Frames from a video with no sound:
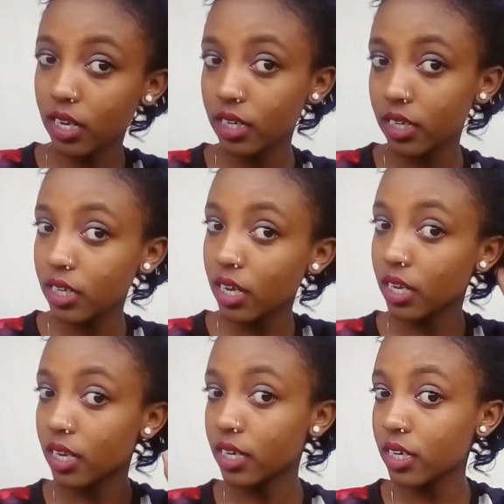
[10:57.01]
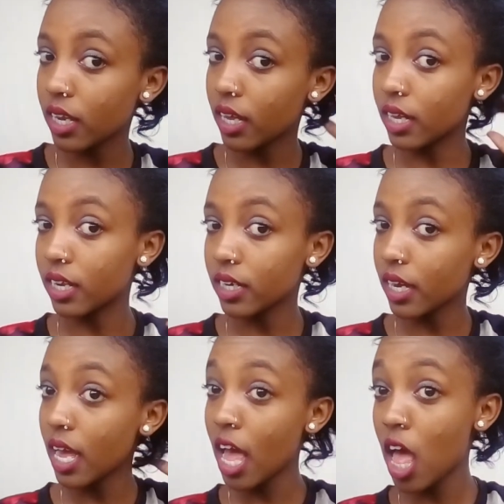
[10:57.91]
I like it. I like it. I
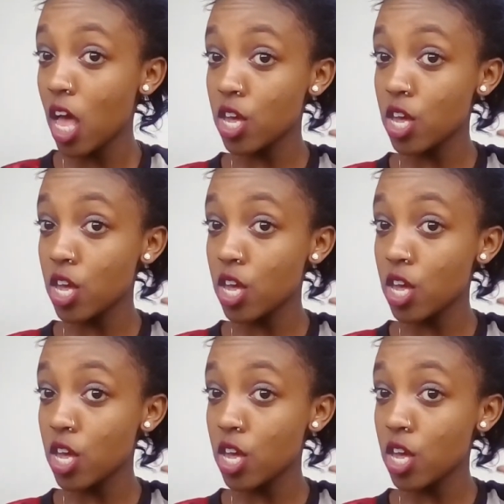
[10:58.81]
like it.